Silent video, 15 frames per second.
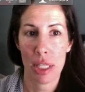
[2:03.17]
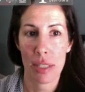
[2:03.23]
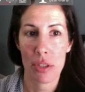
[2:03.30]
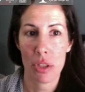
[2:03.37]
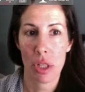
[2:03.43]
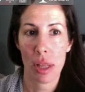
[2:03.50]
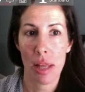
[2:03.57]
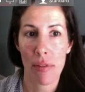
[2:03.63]

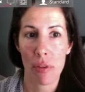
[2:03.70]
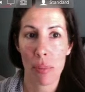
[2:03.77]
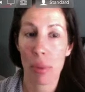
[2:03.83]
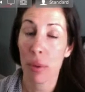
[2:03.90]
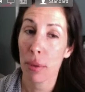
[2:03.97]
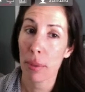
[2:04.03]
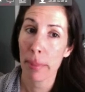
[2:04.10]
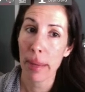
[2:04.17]
change the
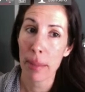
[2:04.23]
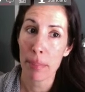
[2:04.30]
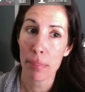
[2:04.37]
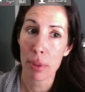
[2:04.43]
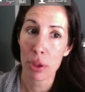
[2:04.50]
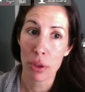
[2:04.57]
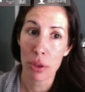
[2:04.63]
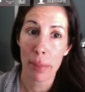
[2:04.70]
level,
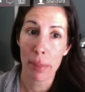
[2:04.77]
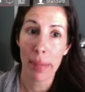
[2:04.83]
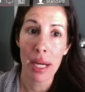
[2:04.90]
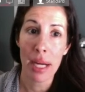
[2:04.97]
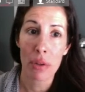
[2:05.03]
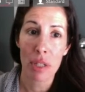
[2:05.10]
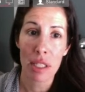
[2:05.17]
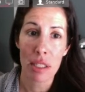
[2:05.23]

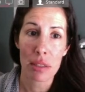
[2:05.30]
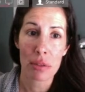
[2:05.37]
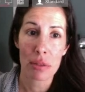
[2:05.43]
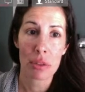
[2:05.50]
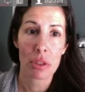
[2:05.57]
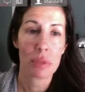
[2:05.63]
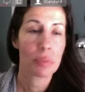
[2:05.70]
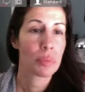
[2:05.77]
blur the
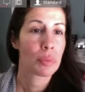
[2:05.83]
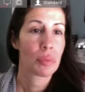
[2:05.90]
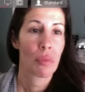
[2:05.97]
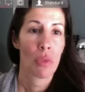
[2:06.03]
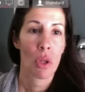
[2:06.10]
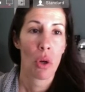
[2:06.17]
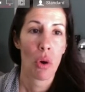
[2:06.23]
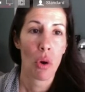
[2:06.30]
background,
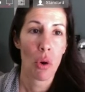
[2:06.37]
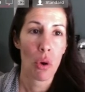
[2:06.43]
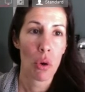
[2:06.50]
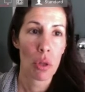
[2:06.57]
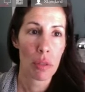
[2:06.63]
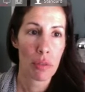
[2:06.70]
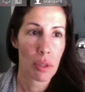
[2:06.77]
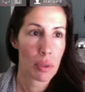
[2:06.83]

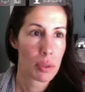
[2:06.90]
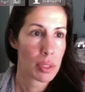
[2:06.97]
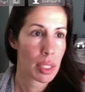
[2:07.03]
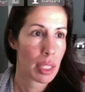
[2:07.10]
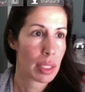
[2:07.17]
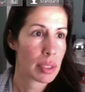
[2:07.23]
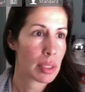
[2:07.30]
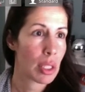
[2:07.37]
all of
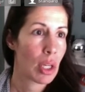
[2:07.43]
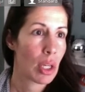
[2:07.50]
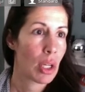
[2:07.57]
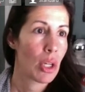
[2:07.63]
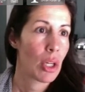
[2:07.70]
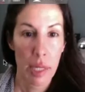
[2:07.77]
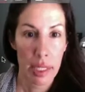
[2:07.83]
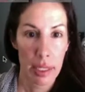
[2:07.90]
those
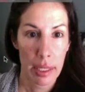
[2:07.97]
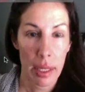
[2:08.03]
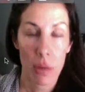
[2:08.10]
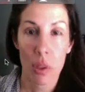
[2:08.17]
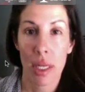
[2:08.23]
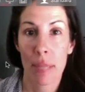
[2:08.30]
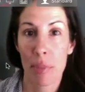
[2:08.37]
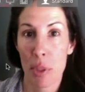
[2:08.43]
things.
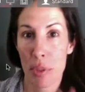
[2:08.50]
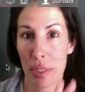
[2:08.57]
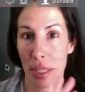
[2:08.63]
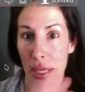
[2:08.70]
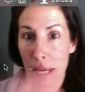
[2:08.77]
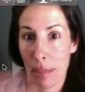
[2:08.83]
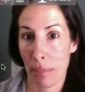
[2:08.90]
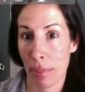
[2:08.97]
Right now
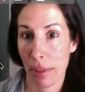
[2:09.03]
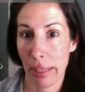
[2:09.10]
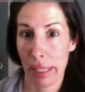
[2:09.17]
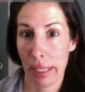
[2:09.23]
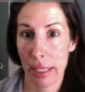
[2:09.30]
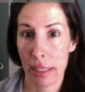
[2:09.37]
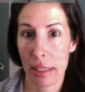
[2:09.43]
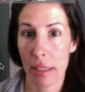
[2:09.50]
I'm using a
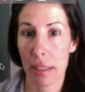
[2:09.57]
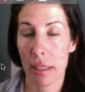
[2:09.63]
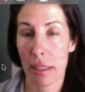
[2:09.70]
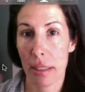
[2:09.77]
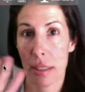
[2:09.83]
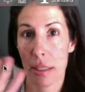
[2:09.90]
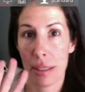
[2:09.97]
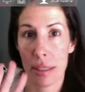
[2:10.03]

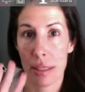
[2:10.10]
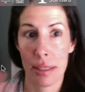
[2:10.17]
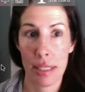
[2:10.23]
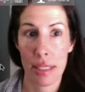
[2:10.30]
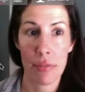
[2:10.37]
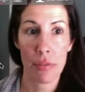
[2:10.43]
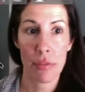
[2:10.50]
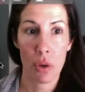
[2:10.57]
blank
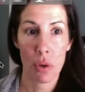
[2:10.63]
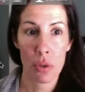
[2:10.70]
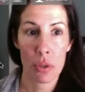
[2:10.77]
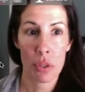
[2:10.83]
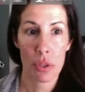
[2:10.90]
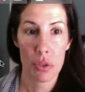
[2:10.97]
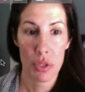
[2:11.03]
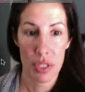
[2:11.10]

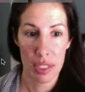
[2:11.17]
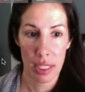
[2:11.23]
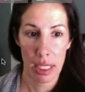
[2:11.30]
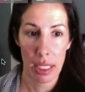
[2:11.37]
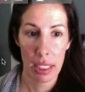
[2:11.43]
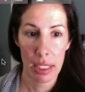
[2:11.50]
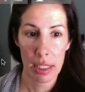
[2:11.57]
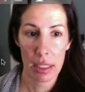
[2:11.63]
default
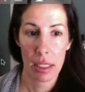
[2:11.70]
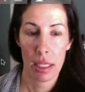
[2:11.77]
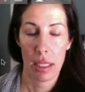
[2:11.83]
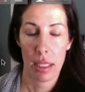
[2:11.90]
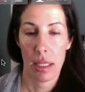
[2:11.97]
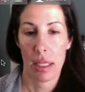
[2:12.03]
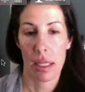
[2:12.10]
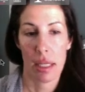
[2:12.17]

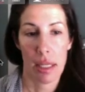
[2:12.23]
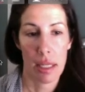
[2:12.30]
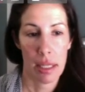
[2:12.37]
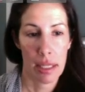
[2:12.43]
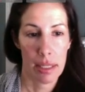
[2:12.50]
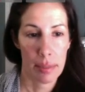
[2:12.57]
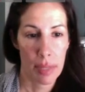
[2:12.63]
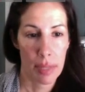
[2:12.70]
scene.
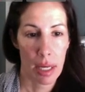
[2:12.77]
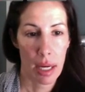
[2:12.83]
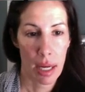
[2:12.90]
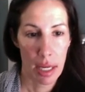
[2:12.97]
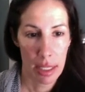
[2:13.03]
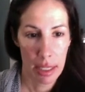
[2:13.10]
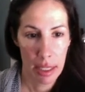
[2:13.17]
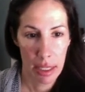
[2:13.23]

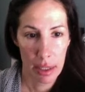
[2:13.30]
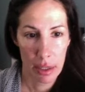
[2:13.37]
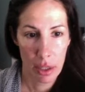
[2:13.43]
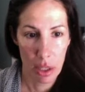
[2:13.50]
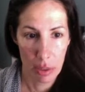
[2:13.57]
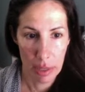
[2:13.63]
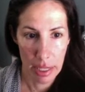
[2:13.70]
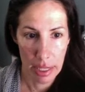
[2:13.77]
I
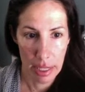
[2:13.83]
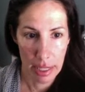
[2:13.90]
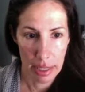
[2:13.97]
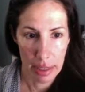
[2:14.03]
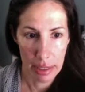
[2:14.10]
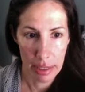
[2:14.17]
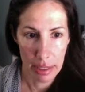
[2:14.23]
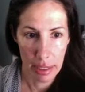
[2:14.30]
can go
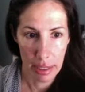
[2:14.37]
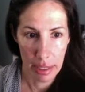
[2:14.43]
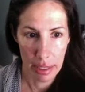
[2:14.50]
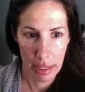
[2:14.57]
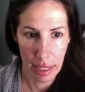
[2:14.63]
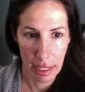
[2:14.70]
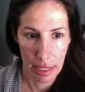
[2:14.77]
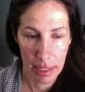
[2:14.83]
ahead
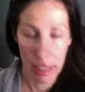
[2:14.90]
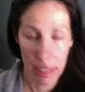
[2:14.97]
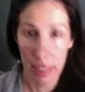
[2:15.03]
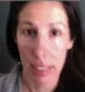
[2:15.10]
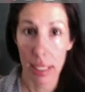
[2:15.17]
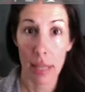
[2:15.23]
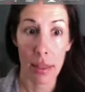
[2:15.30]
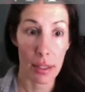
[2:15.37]
and
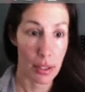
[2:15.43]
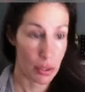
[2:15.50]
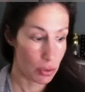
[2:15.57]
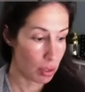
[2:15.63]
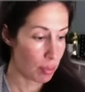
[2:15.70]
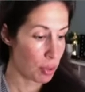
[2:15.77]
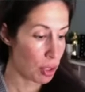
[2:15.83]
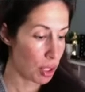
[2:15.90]
add in
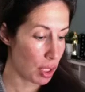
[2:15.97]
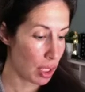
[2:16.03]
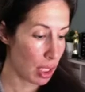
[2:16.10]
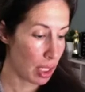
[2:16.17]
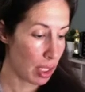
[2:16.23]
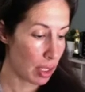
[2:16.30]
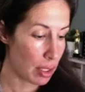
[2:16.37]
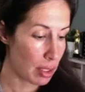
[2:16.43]
the
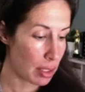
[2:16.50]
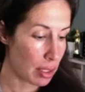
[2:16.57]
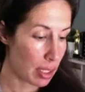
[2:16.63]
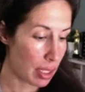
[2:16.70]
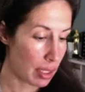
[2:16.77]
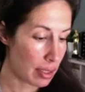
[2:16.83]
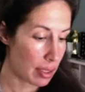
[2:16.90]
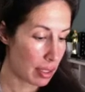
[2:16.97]
description
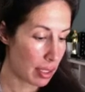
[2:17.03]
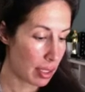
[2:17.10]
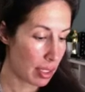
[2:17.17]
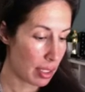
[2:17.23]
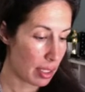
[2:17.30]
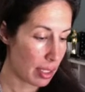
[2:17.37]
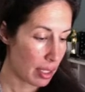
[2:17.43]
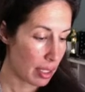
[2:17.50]
here,
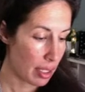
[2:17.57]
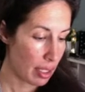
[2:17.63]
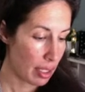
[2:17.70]
testing